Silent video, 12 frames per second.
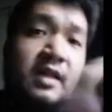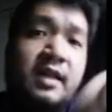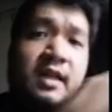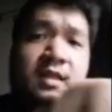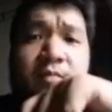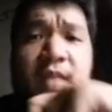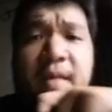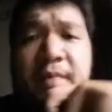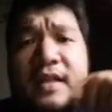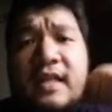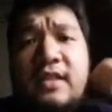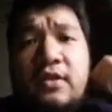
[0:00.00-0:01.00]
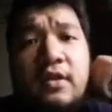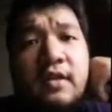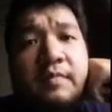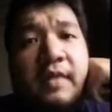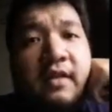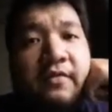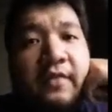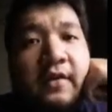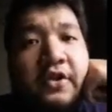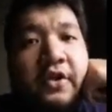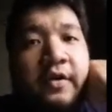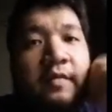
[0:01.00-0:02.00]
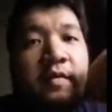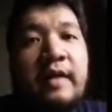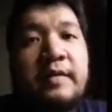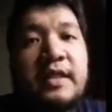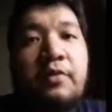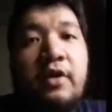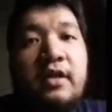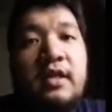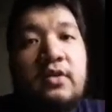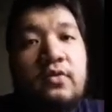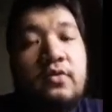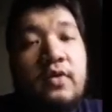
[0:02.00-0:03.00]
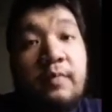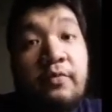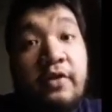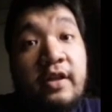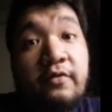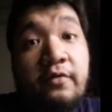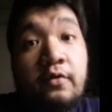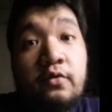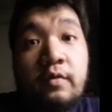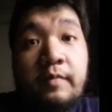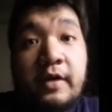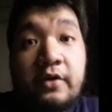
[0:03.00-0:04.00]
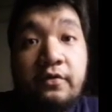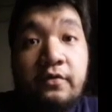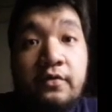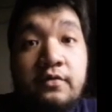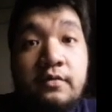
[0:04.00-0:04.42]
maybe this could be the future. I just probably need to upgrade the phone to a better phone.